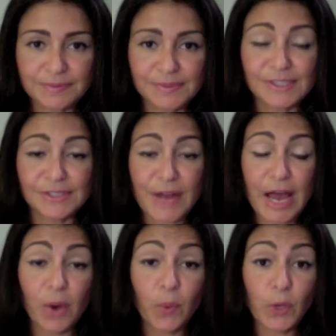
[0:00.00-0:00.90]
So
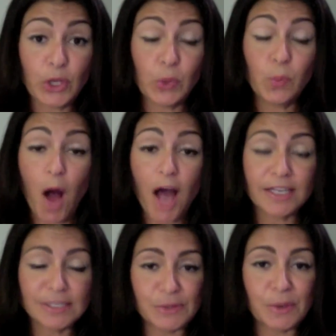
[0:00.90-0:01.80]
now when you walk
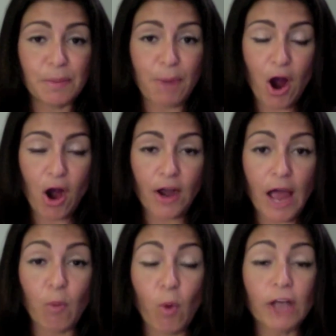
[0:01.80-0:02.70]
into a bar, I
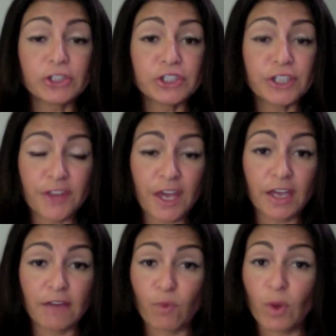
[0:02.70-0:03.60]
want you to think
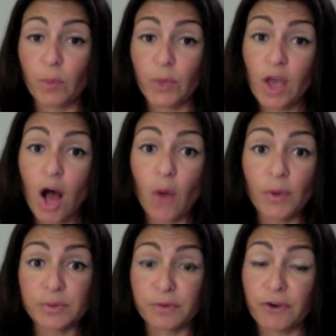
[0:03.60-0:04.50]
of what we
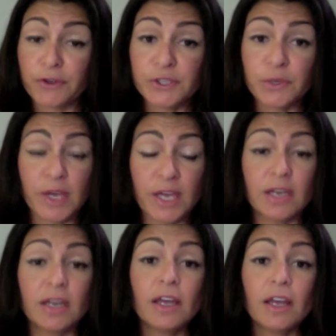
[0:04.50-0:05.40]
always refer to
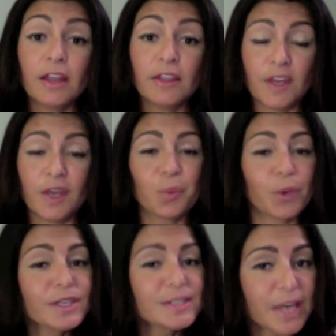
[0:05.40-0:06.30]
in the
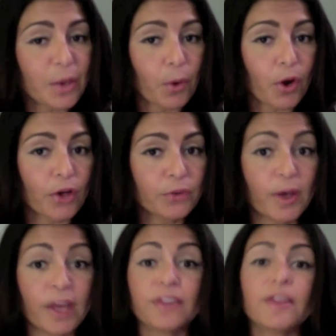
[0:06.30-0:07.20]
real estate world
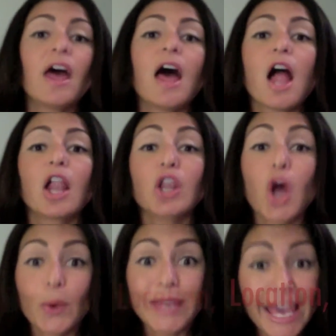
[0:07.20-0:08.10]
with
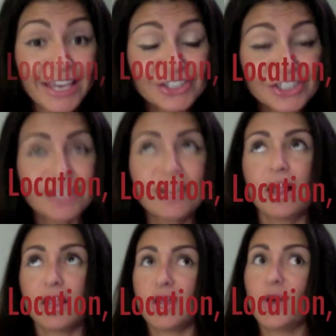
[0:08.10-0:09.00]
location,
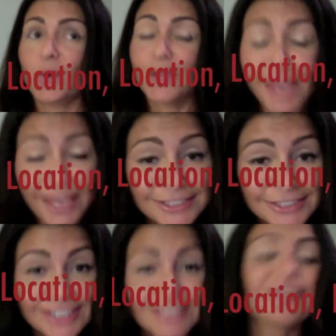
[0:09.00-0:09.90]

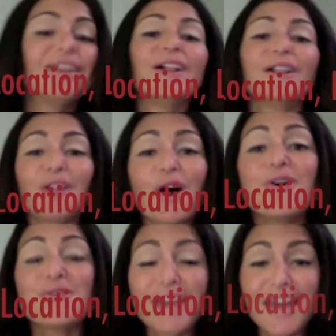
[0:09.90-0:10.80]
location,
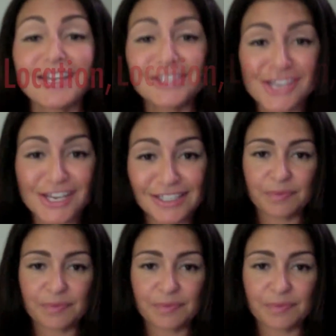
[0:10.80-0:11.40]
location.